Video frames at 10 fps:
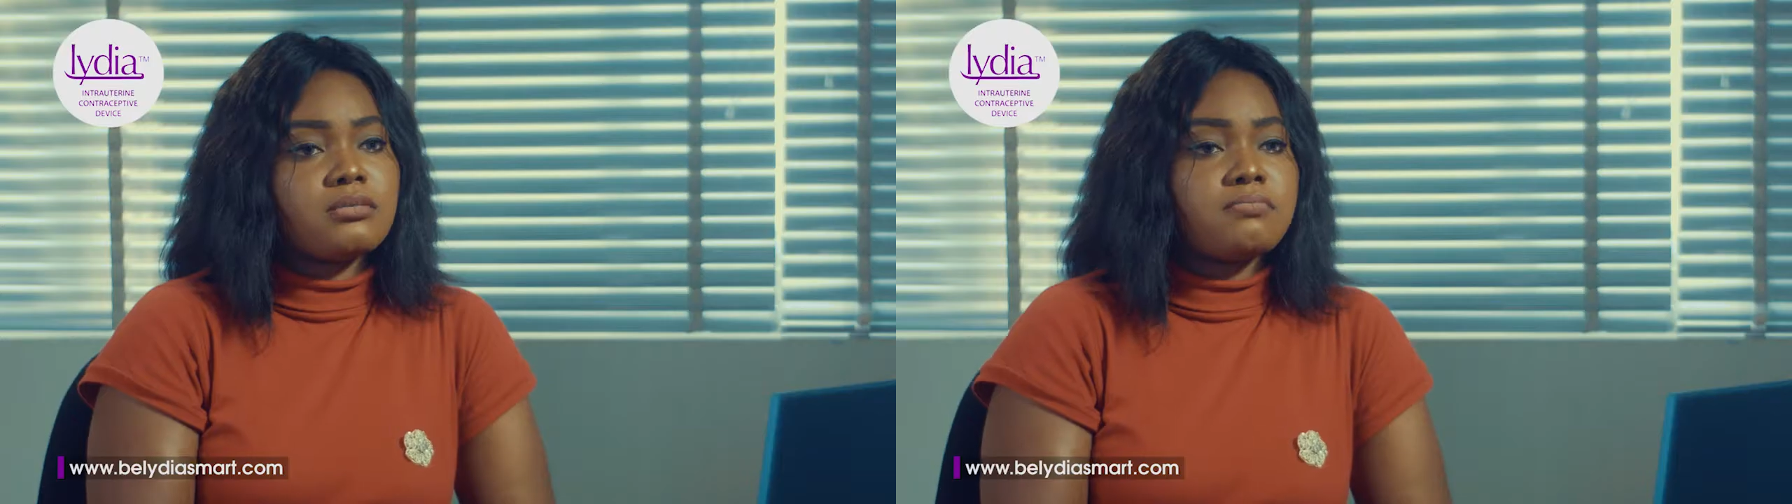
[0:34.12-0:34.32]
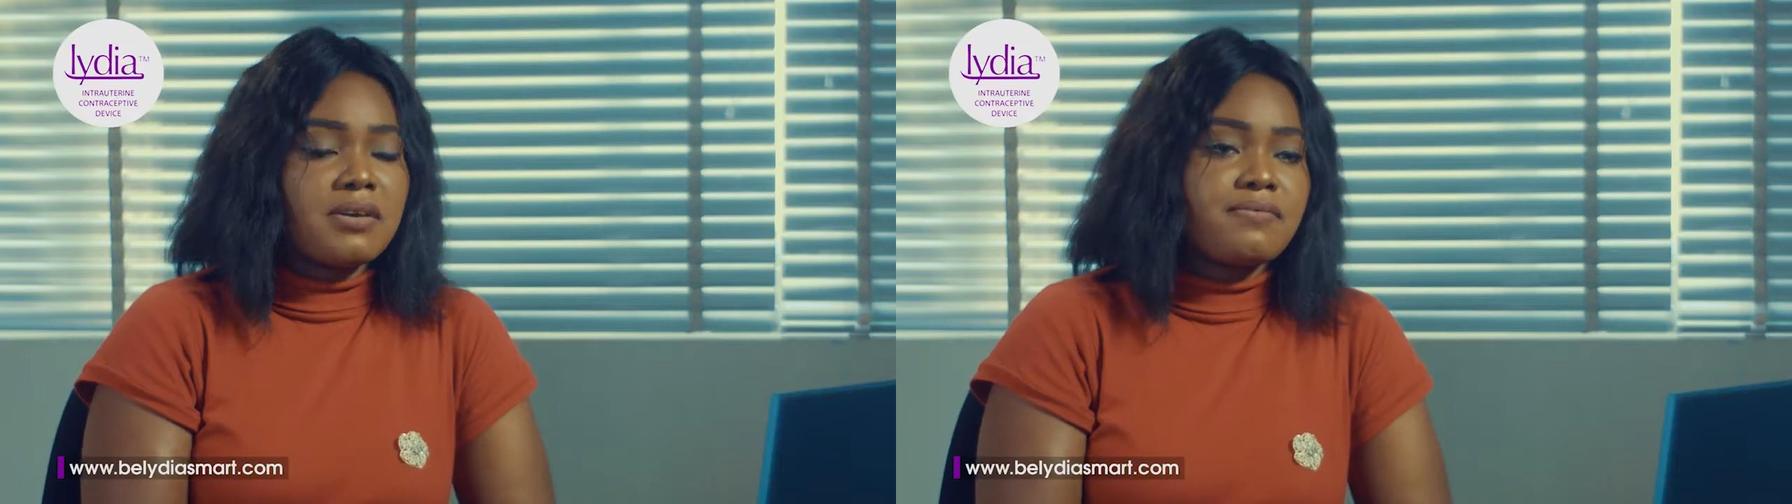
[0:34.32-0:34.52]

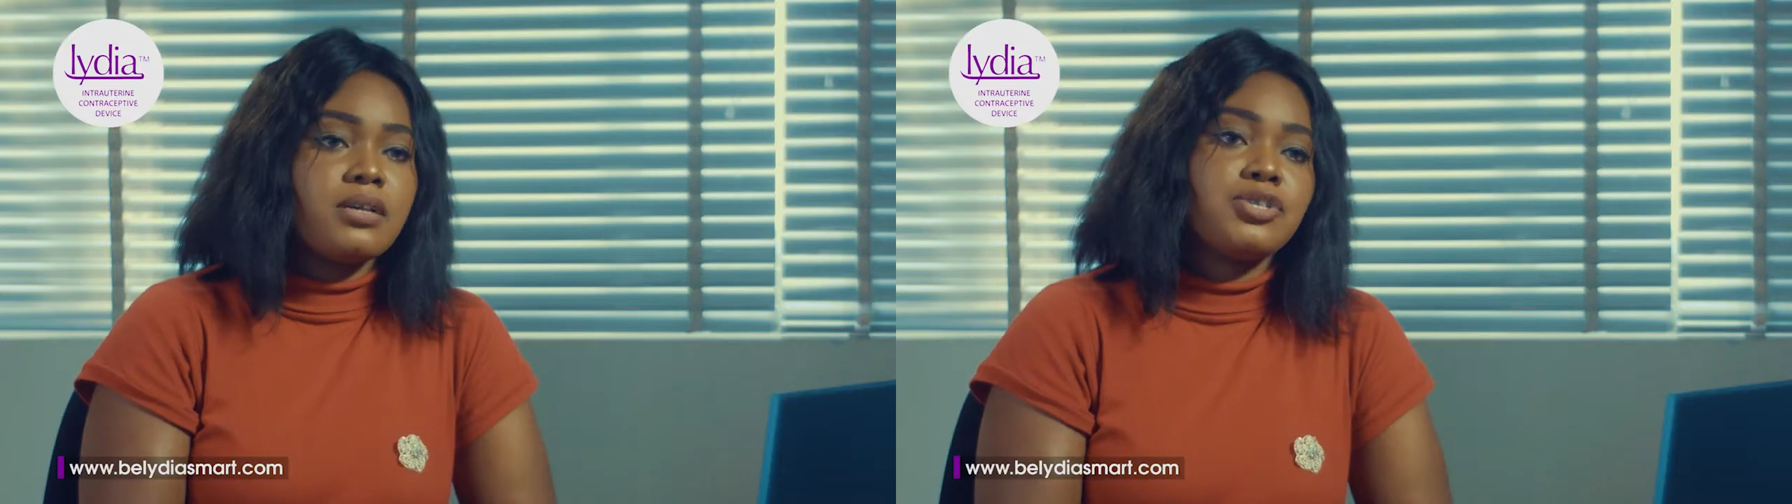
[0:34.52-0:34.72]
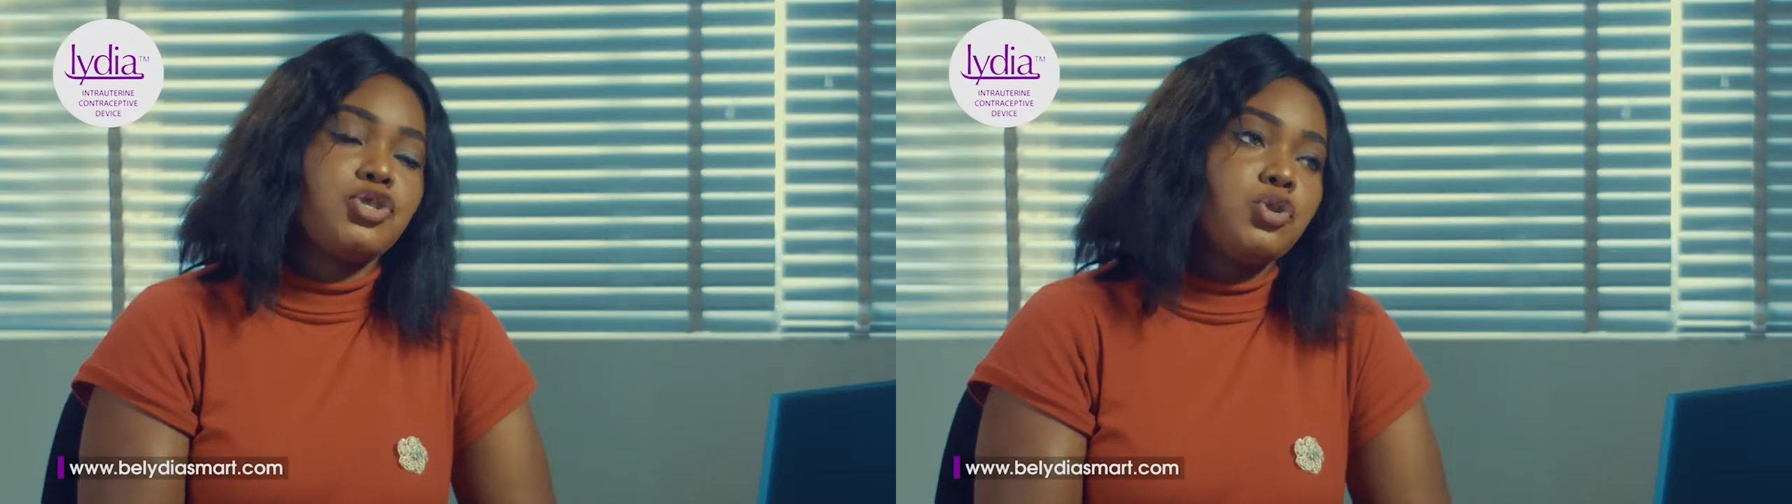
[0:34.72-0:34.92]
My
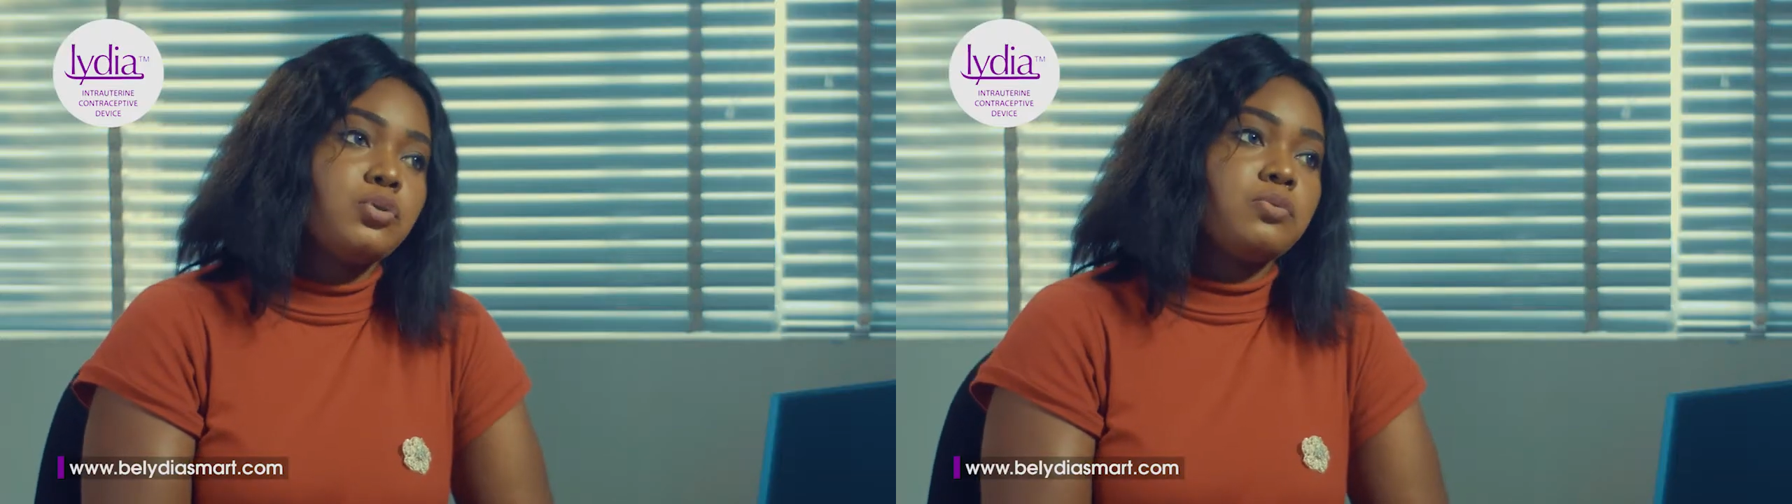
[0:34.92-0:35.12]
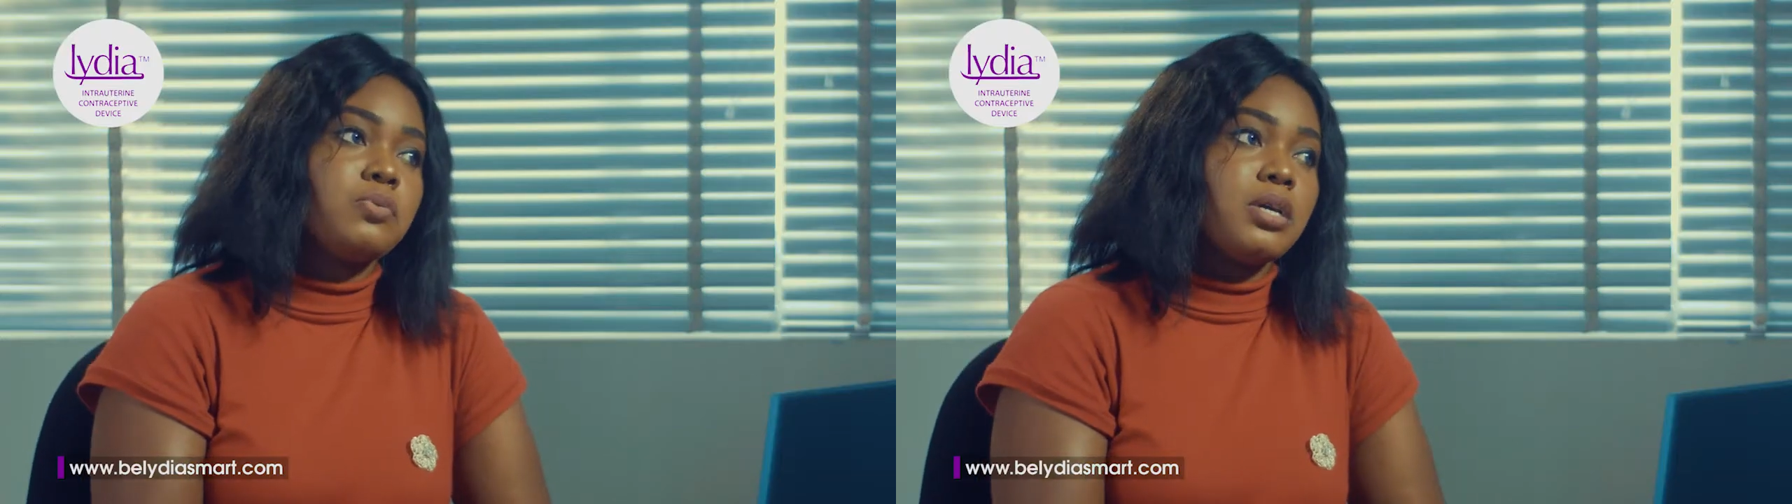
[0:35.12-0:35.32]
fiance
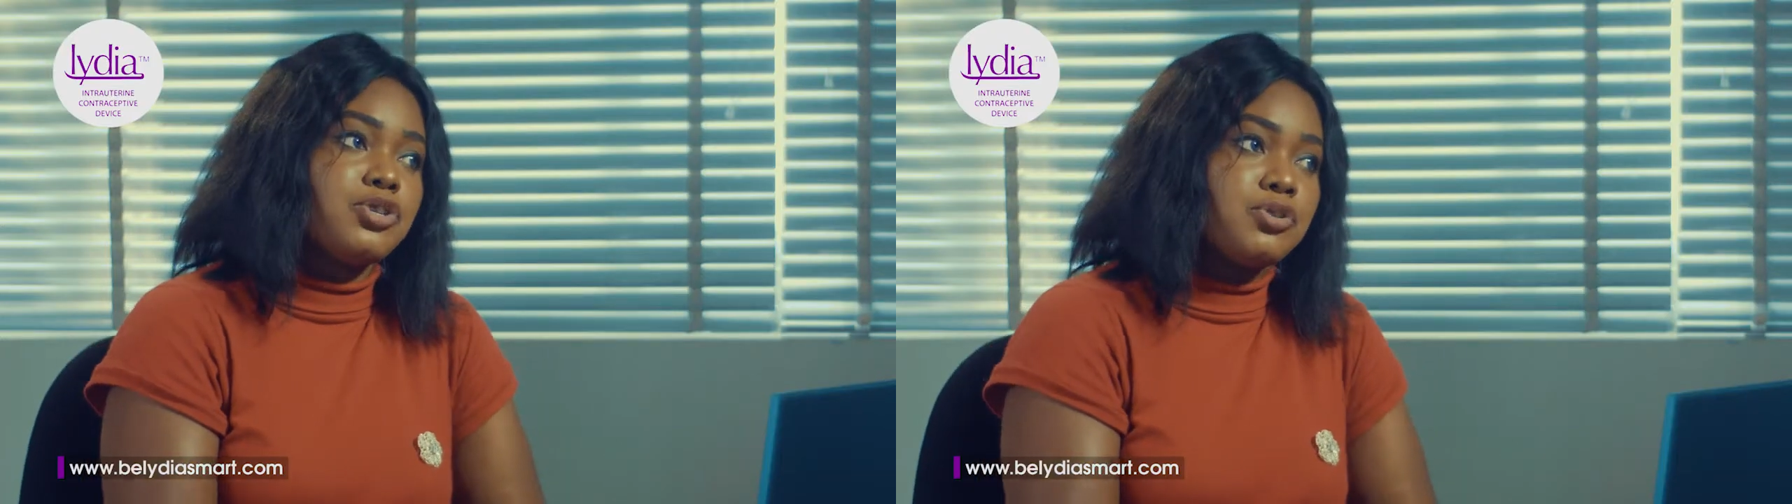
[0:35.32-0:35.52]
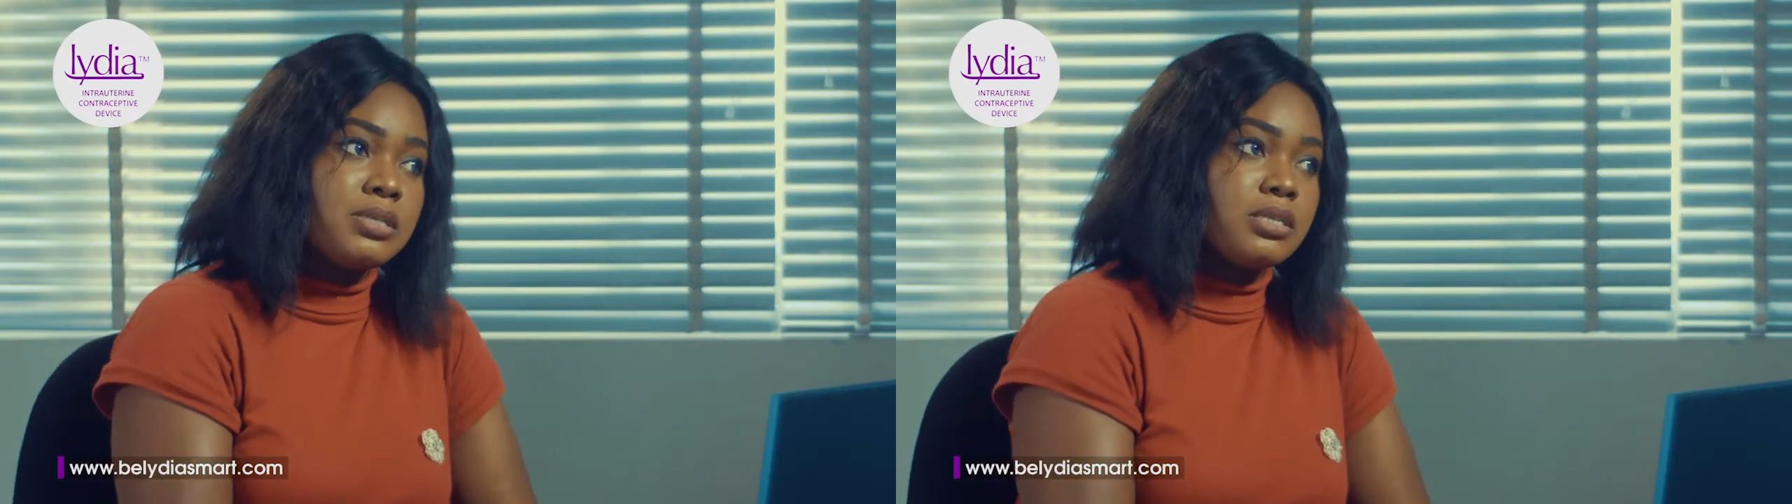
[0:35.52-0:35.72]
knows we are
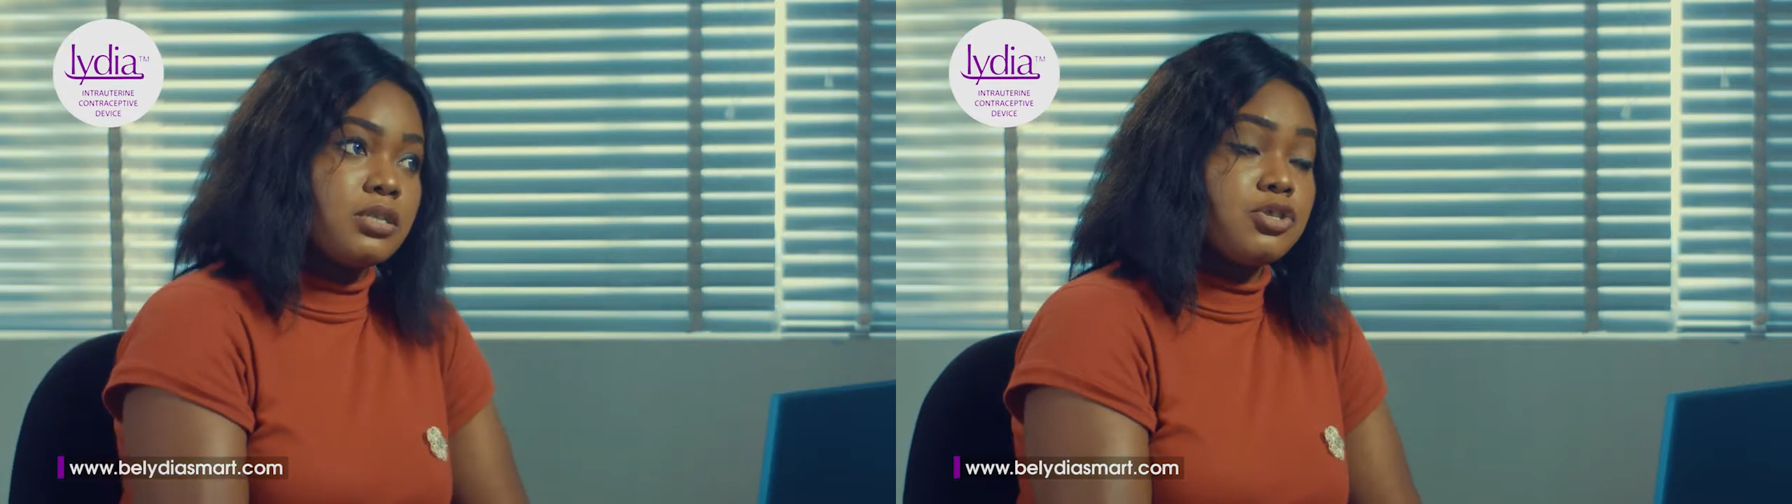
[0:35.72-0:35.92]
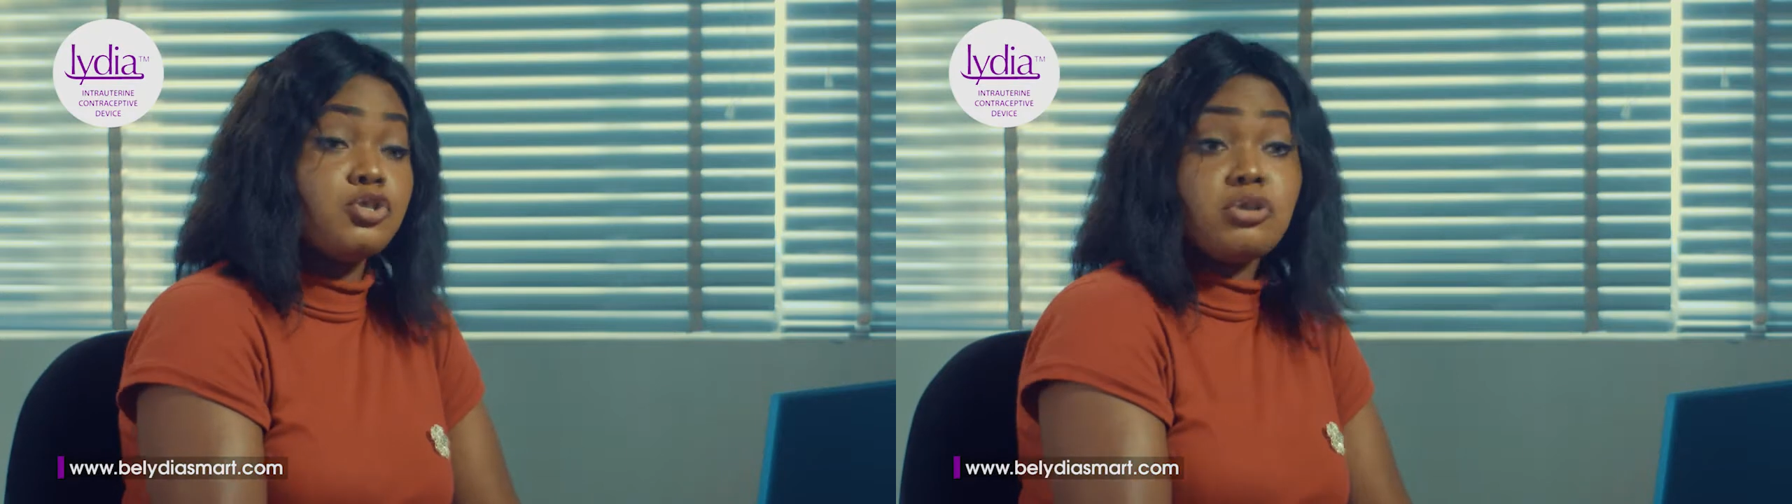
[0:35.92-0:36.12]
using it.